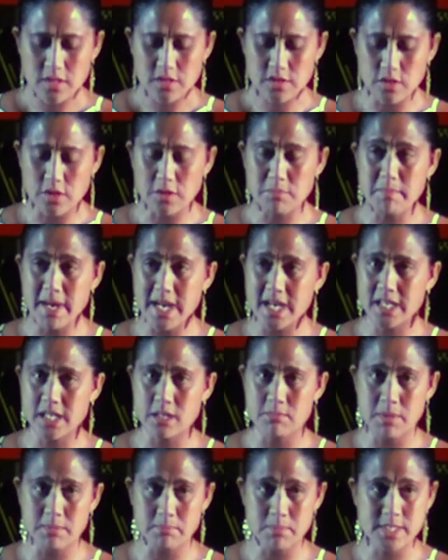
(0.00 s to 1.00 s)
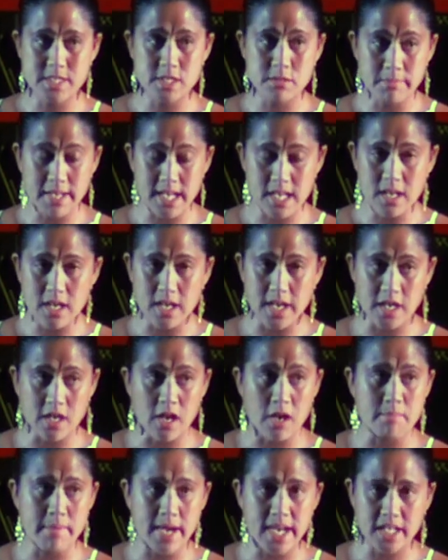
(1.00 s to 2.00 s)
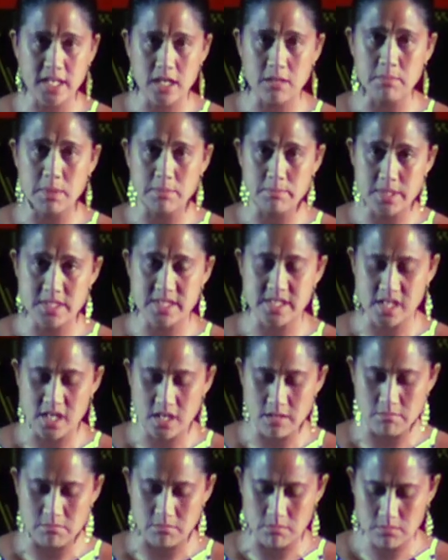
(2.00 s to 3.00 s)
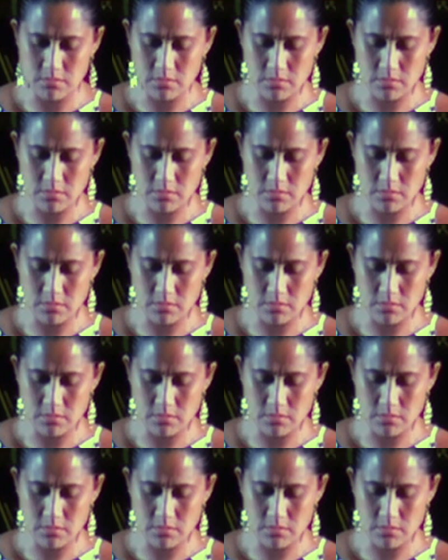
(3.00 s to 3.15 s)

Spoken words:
God made a commitment to me, and I made a commitment to him.